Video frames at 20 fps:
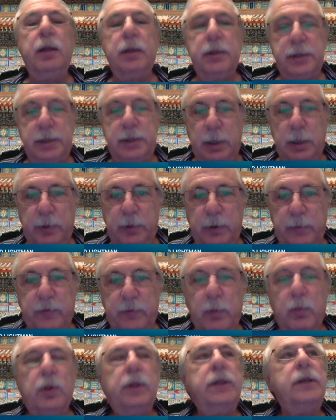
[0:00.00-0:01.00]
Separate
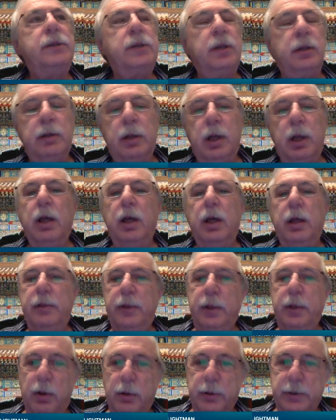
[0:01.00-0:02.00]
from religion,
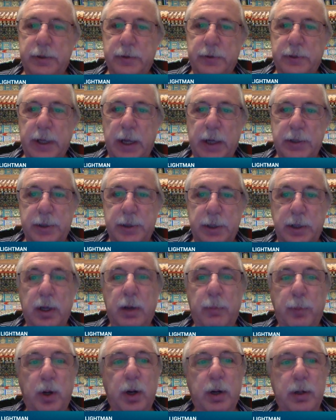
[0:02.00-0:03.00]
theology was actually
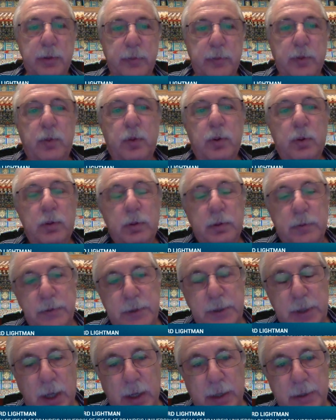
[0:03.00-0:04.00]
a part of the world of
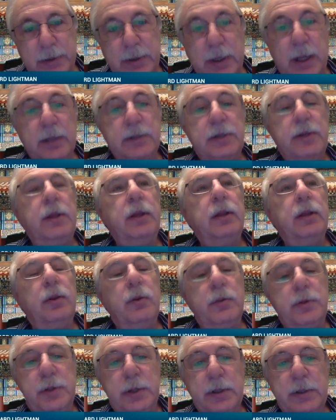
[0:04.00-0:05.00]
science, as
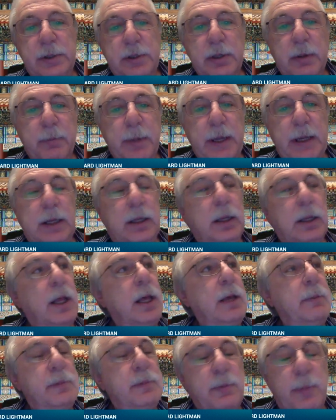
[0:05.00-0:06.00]
theologians made
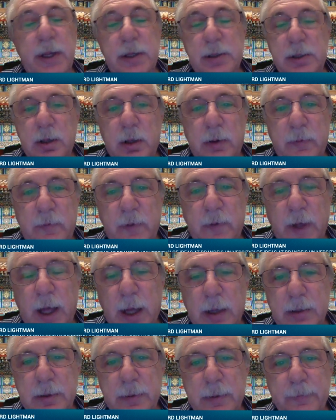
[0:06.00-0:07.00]
claims based on
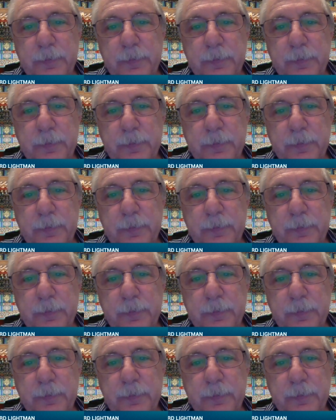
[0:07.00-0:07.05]
fact.